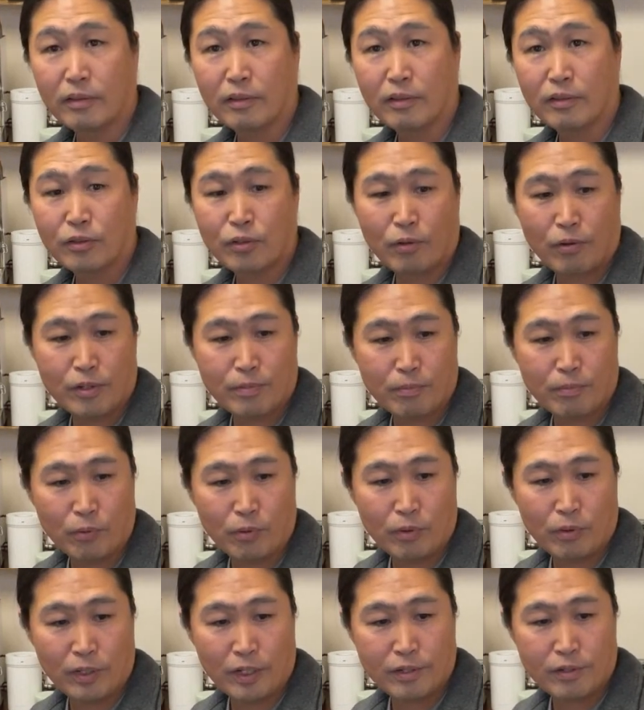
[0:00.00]
choice,
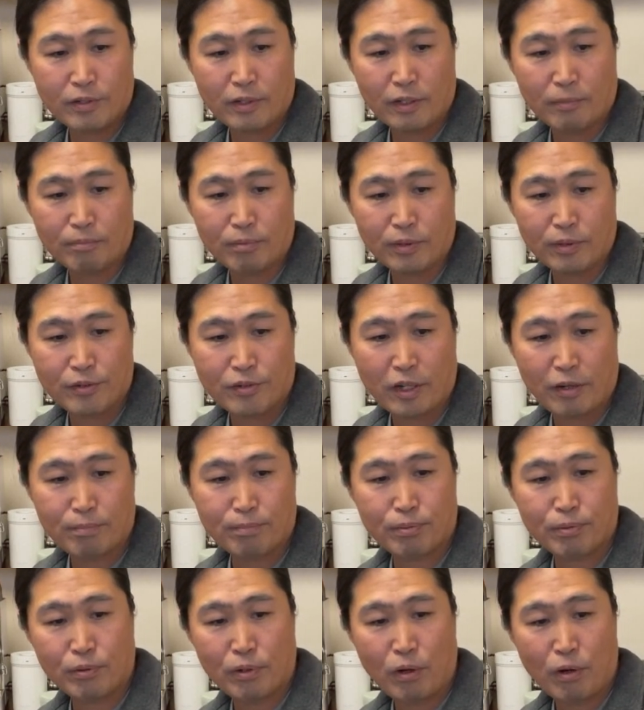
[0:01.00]
or let's say Barista
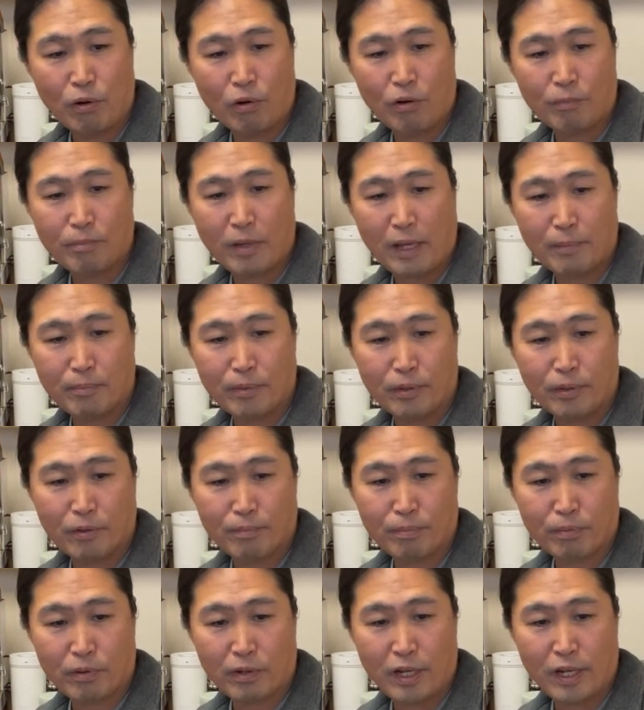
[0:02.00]
Pro or Bambino
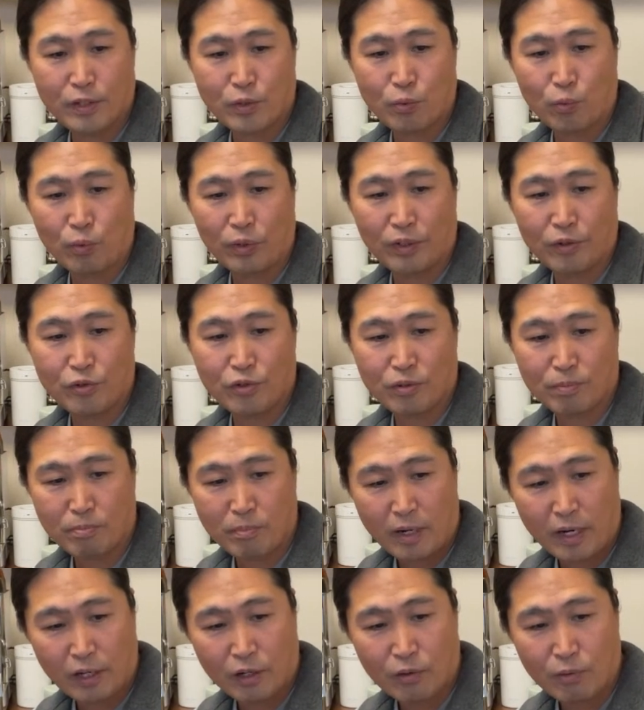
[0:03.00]
Plus with
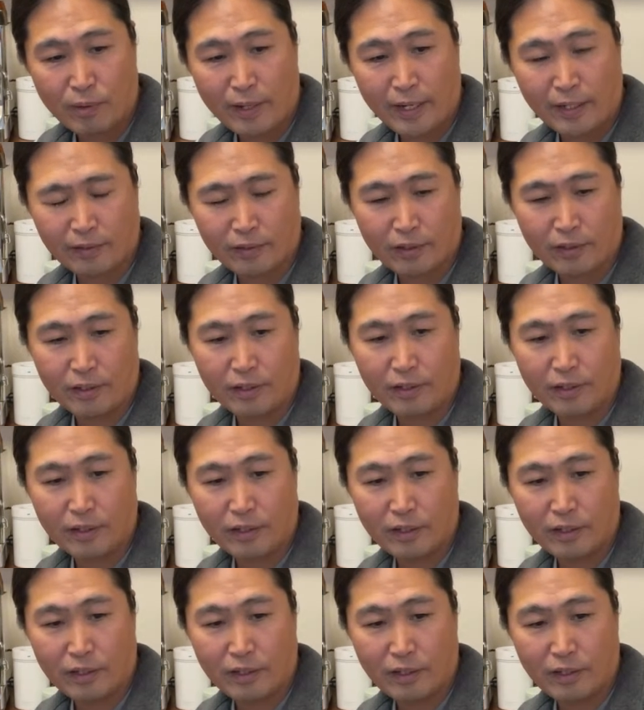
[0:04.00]
smart grinder.
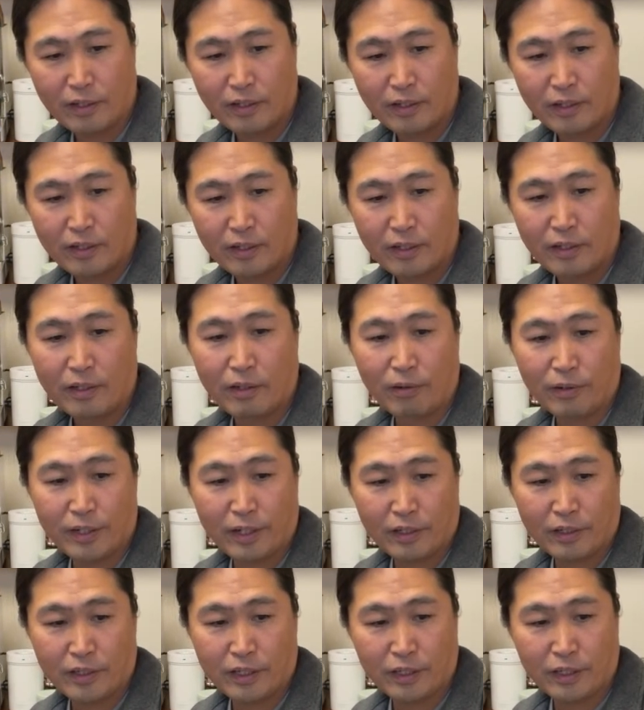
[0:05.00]
Okay,
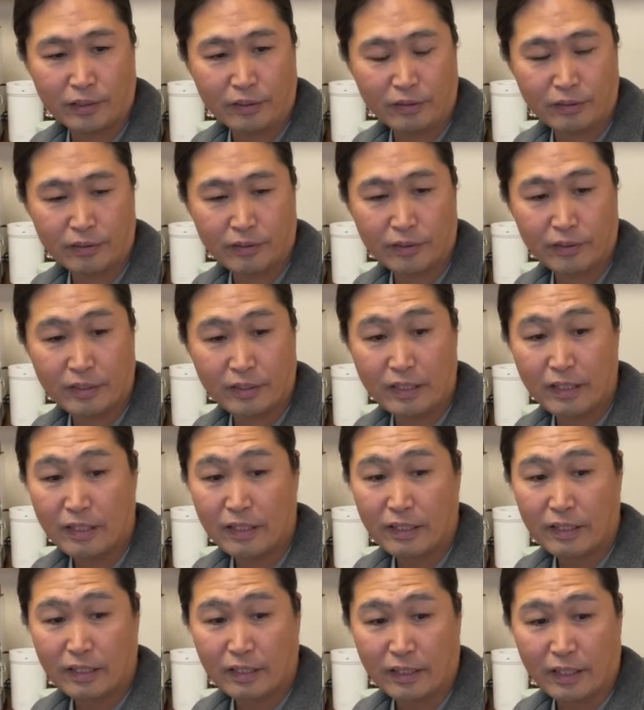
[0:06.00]
good.
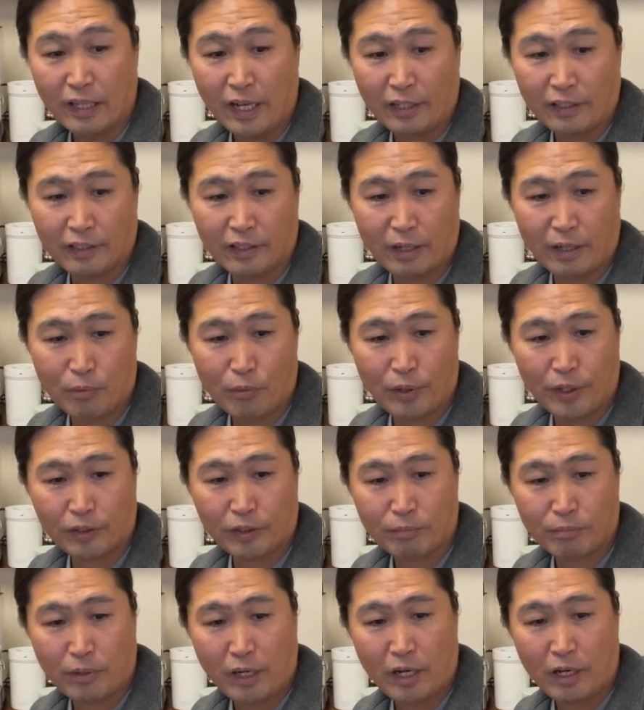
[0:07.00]
Ended up going
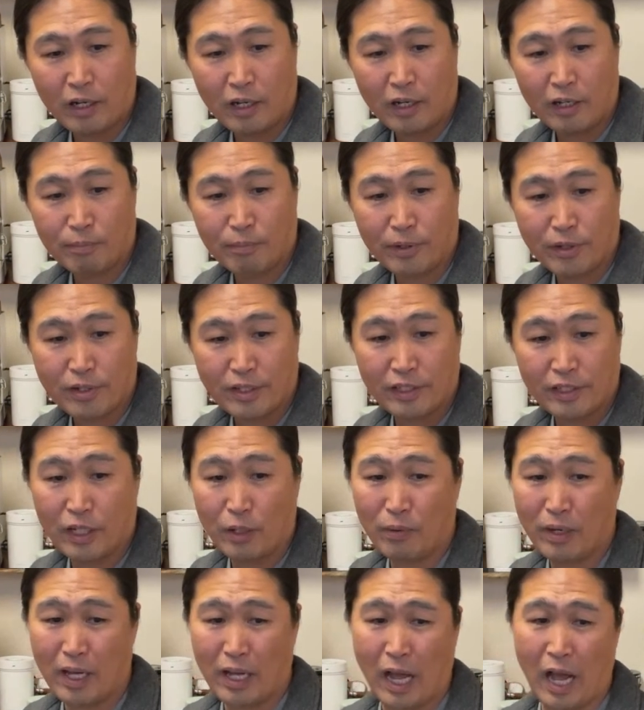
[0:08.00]
to, uh, you know
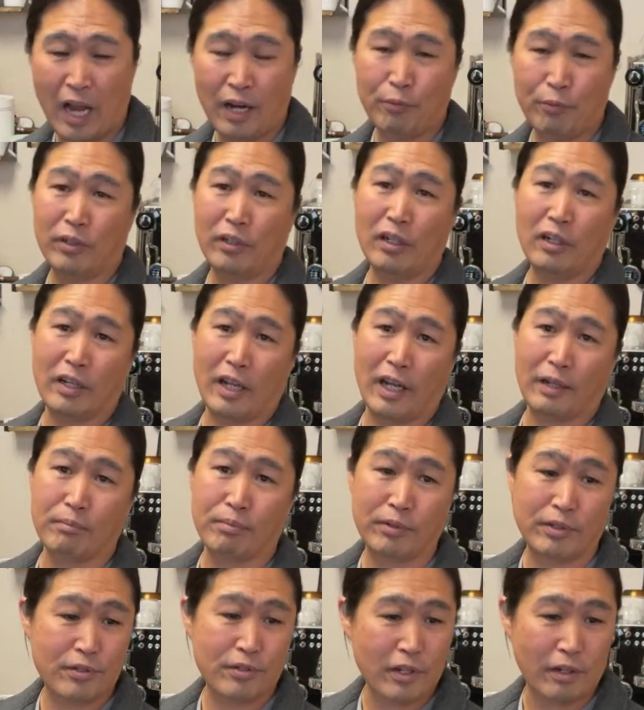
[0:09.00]
what? I really like
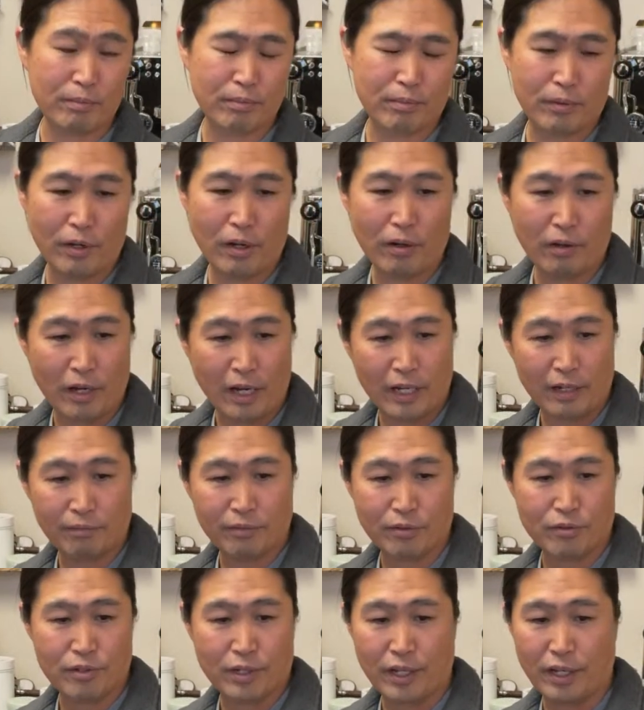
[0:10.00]
Barista Pro, I have to
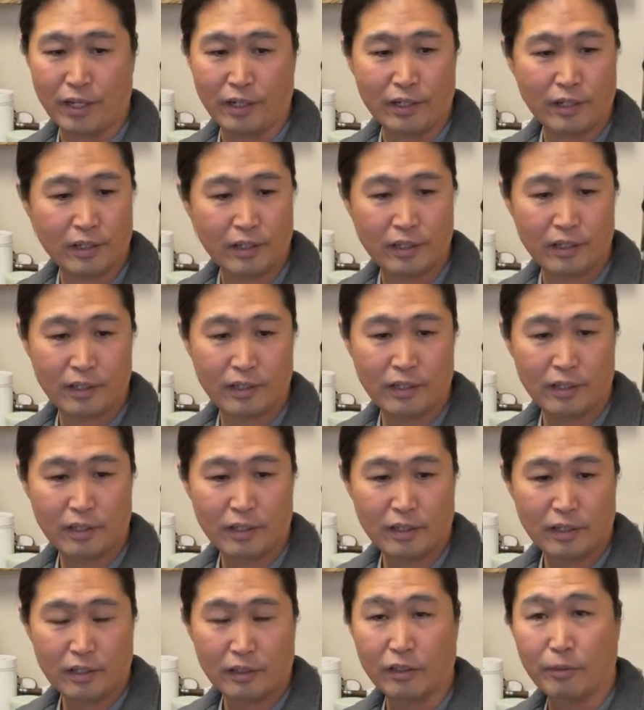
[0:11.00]
say.
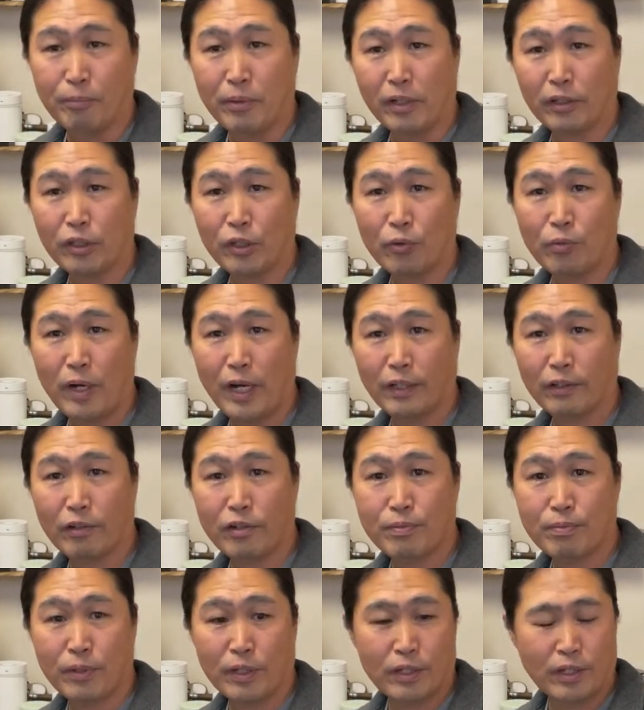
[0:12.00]
The built-in grinder
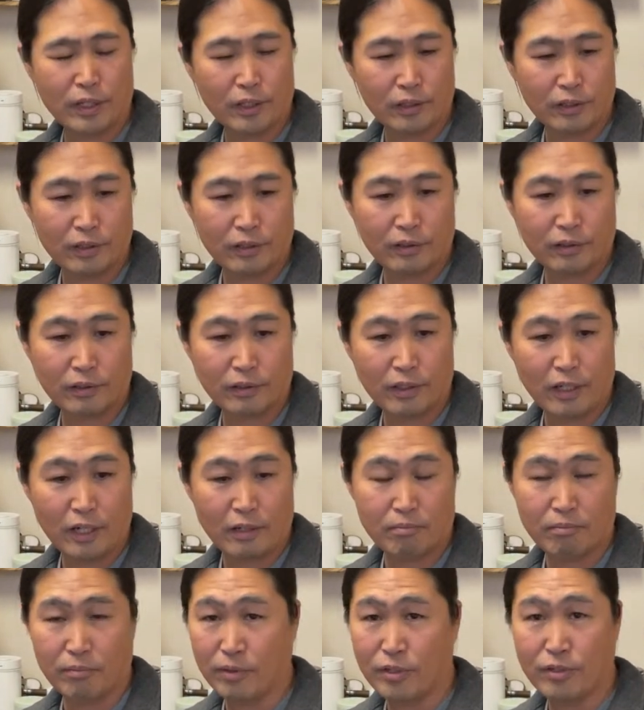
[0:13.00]
is pretty good.
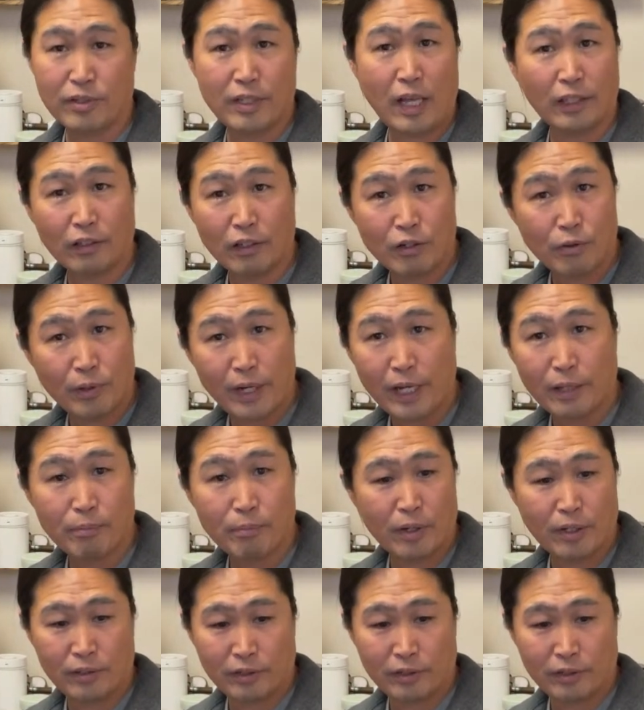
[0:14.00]
They're, it's not that great, but